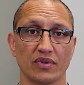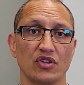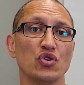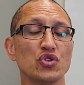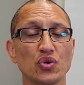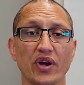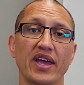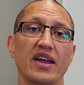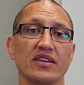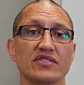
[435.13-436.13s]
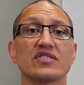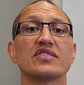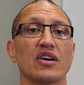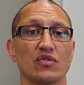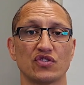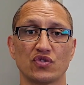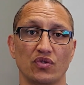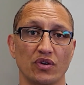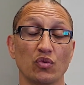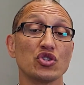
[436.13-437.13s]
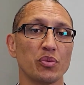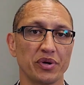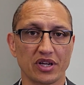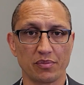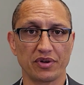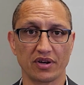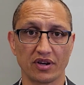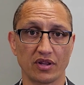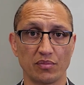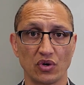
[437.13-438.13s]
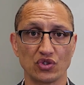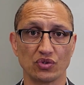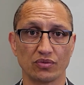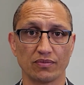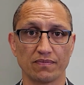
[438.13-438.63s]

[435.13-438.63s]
Use your hands to tell the story, which I'll pick up in another module.